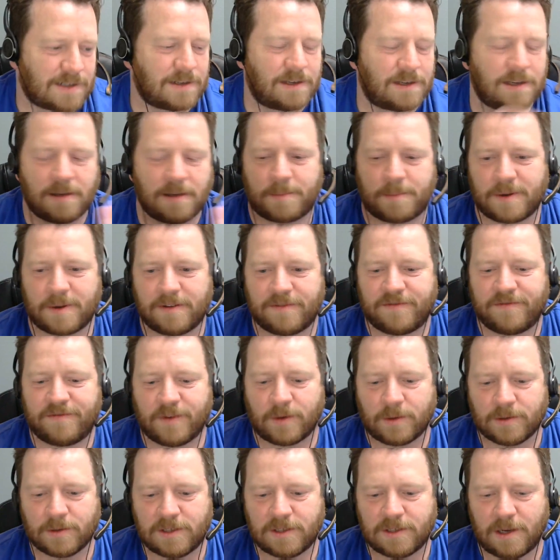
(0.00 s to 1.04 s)
keep a
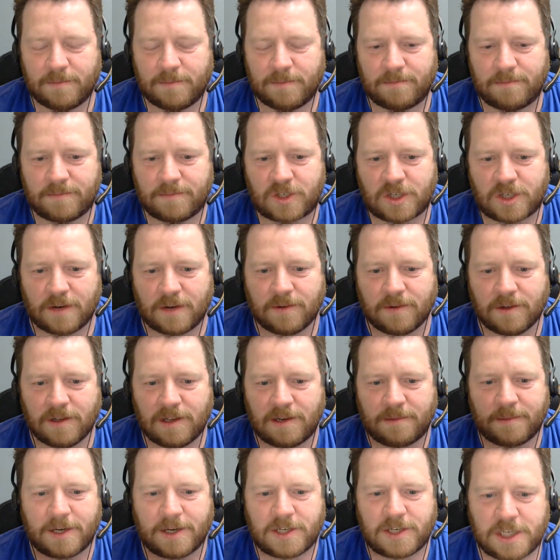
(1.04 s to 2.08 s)
fold up shovel
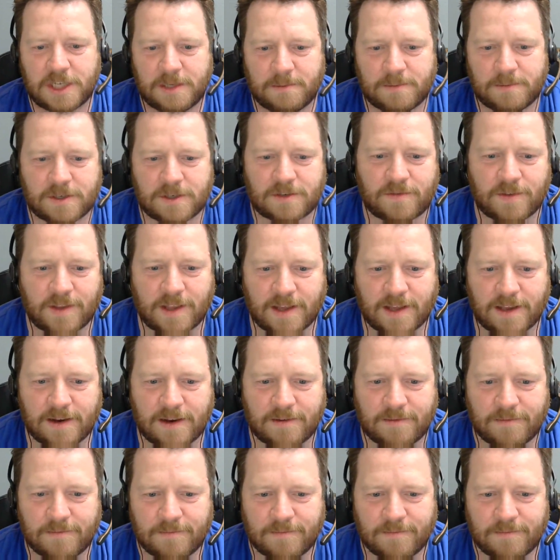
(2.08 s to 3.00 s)
in my Jeep just for that.